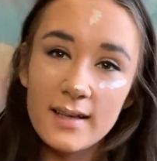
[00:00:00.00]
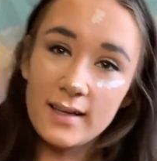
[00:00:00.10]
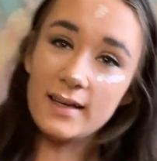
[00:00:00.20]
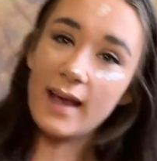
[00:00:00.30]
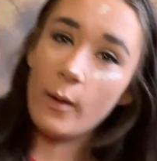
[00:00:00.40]

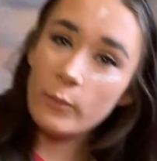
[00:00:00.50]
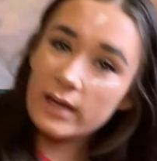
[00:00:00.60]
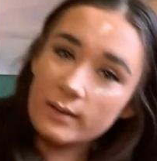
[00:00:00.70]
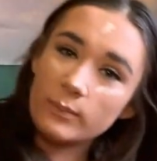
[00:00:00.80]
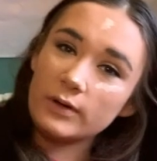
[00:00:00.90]
yeah,
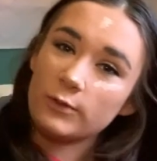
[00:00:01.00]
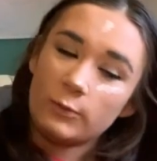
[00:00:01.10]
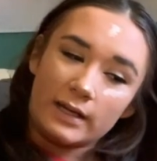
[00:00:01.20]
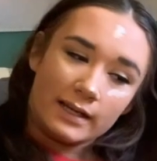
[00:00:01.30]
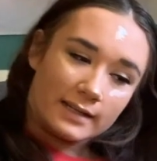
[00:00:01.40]
we're
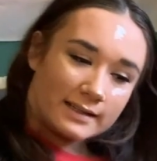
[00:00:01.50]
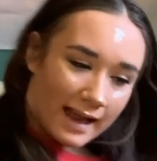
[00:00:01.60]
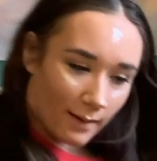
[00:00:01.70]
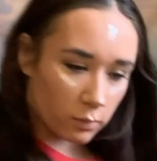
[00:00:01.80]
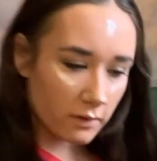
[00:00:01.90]
gonna
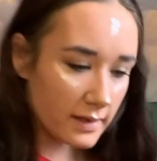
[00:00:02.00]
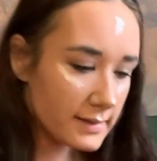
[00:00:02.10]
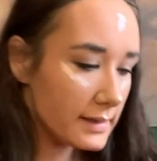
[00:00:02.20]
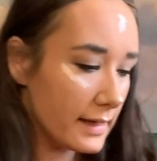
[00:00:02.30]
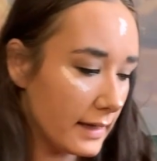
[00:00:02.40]
dabble this
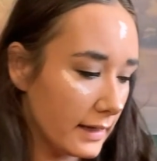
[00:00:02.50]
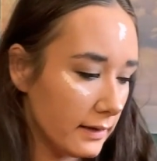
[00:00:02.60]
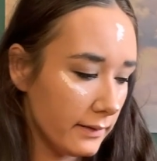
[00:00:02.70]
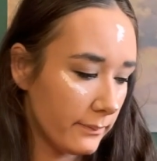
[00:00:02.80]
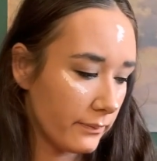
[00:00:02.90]
in,
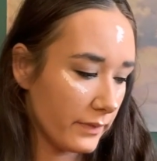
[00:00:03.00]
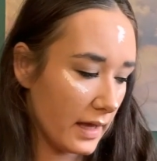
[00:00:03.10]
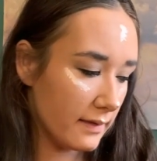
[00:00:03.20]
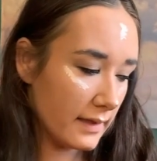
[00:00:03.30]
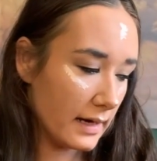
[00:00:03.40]

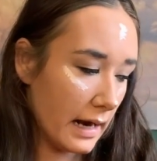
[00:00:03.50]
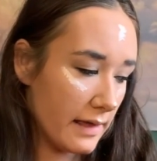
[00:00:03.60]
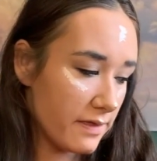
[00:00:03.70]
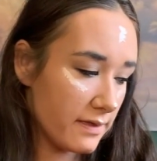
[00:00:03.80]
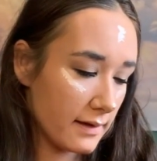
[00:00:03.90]
and then I
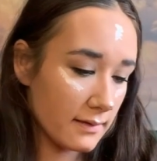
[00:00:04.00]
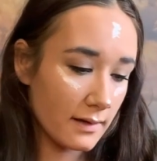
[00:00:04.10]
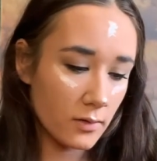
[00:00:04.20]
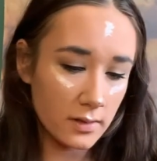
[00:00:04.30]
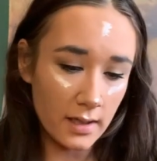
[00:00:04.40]
think that
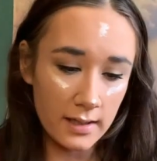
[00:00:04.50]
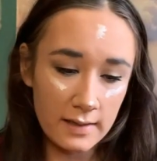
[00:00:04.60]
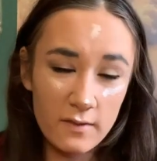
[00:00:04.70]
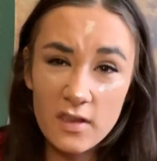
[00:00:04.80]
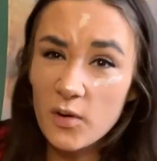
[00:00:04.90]
we're done,
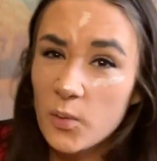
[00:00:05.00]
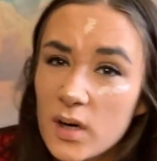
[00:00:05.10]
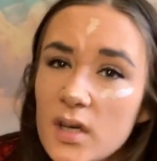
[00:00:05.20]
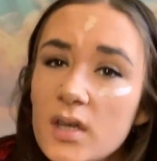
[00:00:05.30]
even though